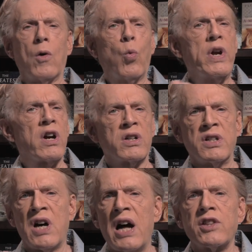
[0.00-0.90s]
We are
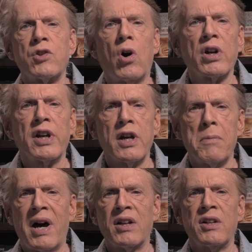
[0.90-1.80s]
not talking
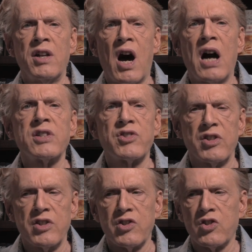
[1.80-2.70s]
about
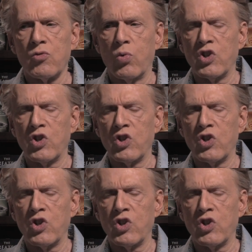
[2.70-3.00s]
gnosis,